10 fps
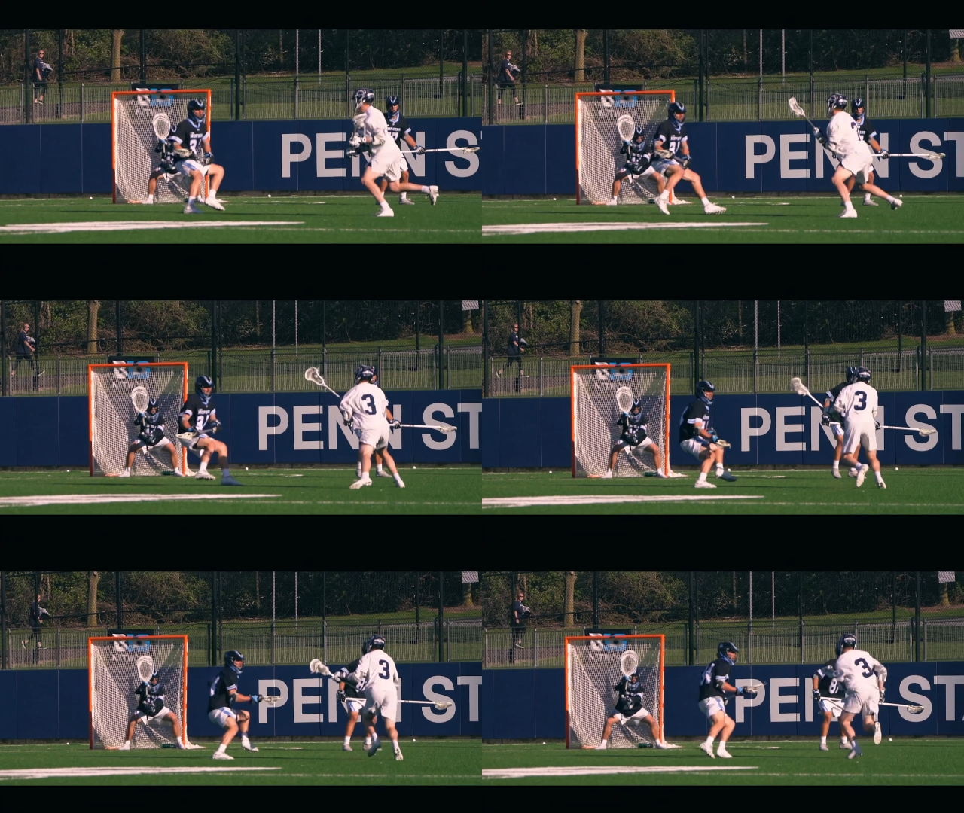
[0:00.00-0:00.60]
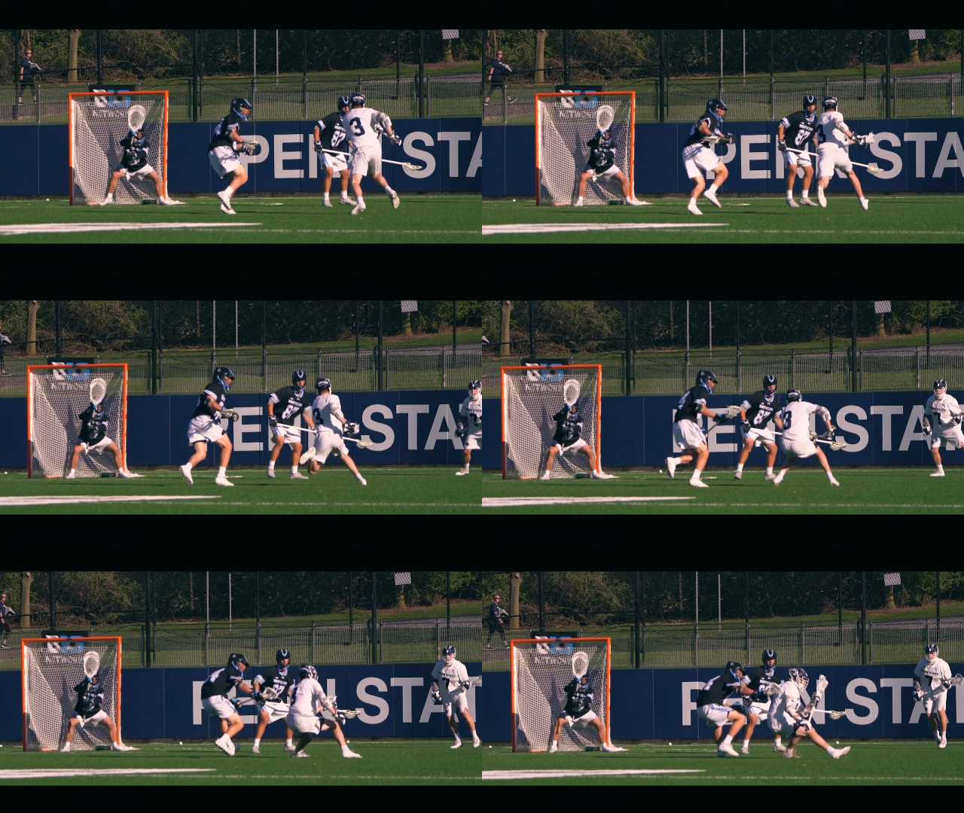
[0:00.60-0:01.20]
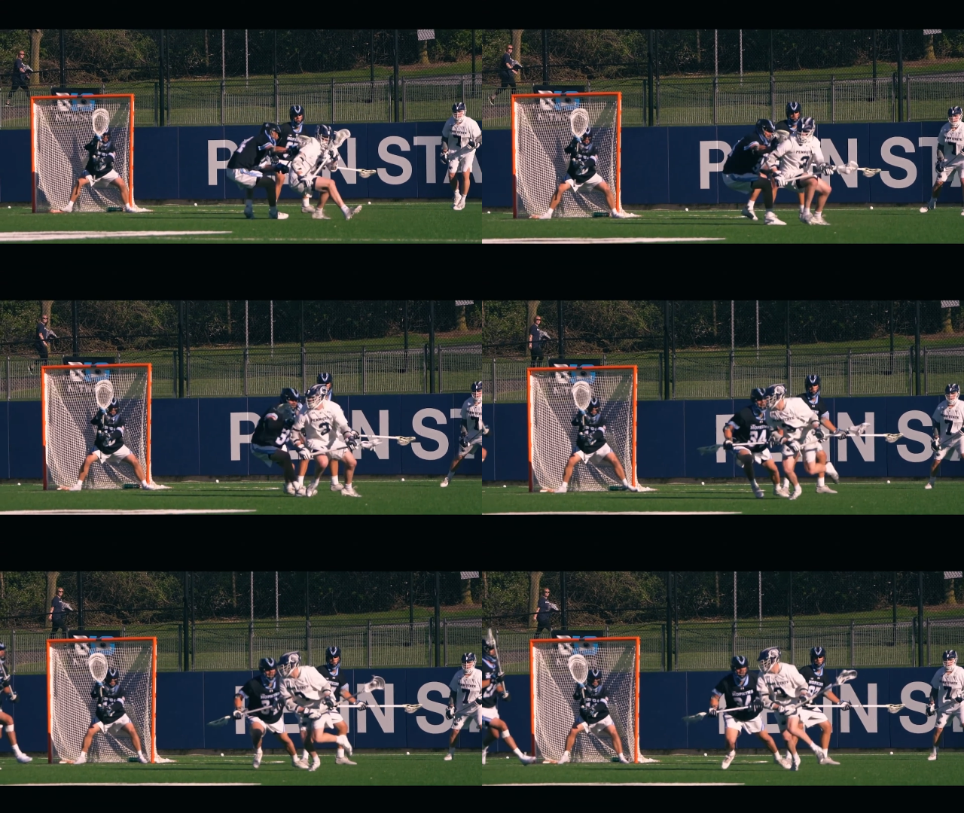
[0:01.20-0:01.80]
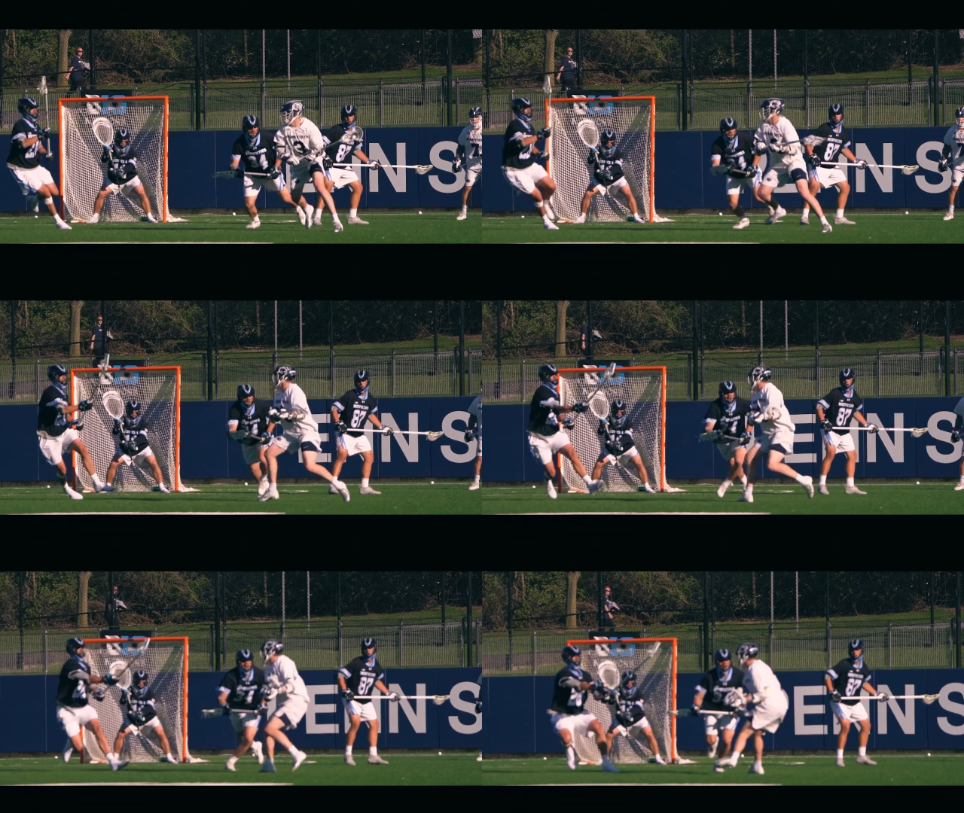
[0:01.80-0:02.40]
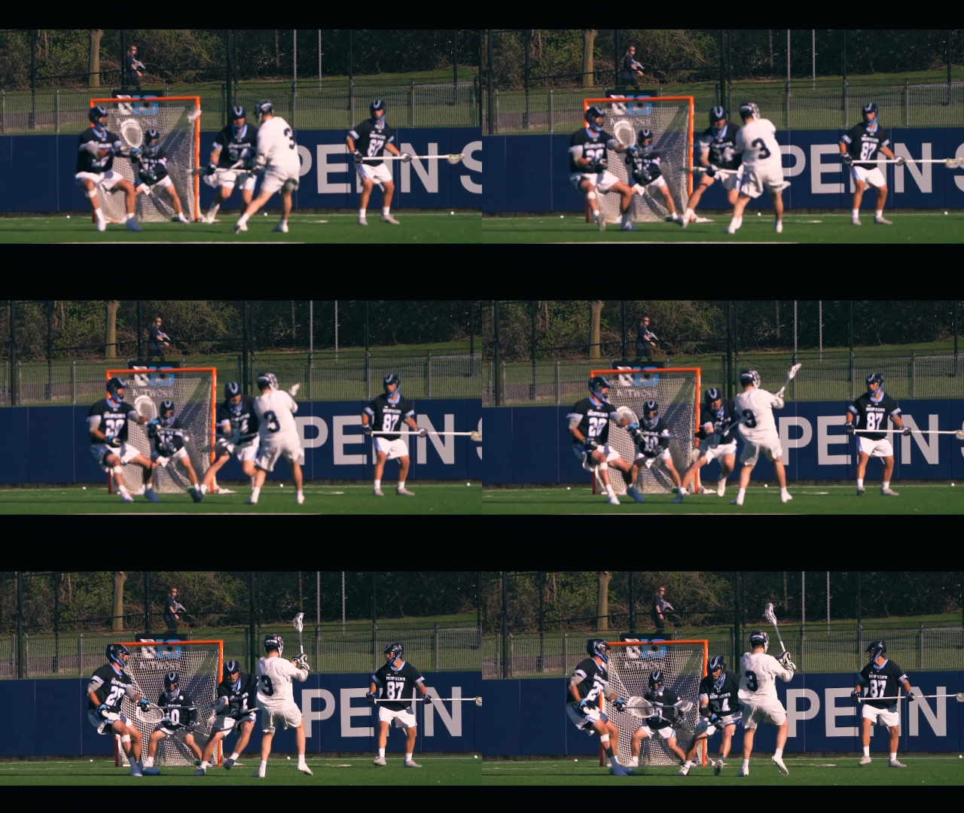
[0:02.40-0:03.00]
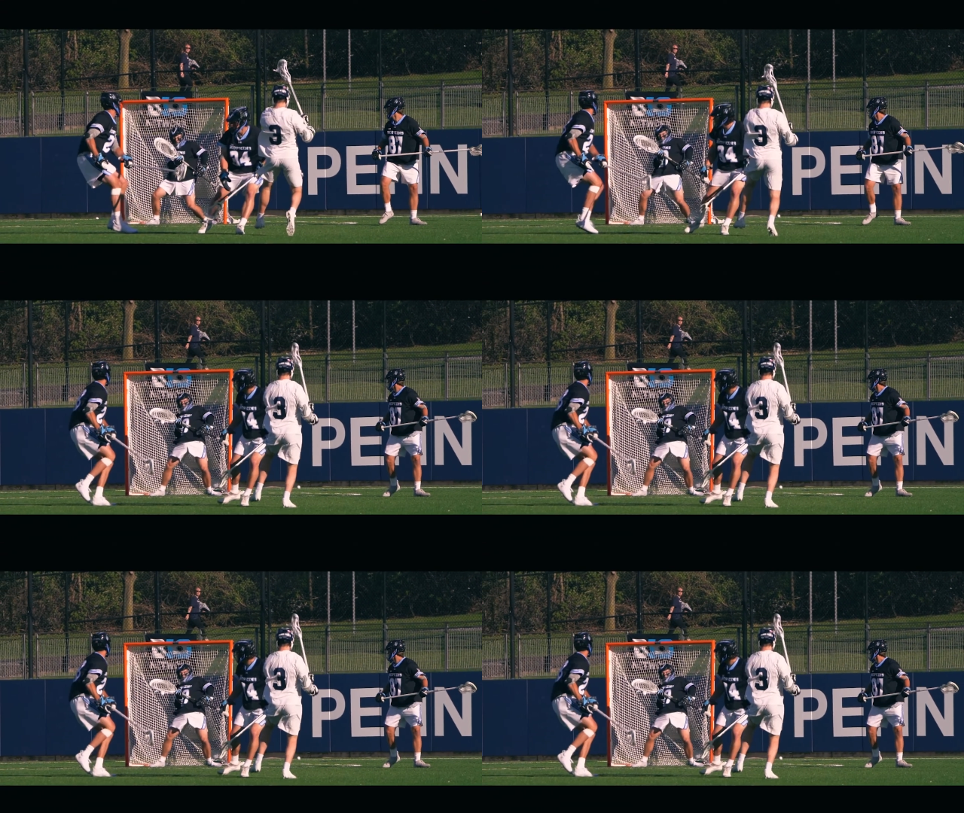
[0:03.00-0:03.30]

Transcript: (no speaker visible)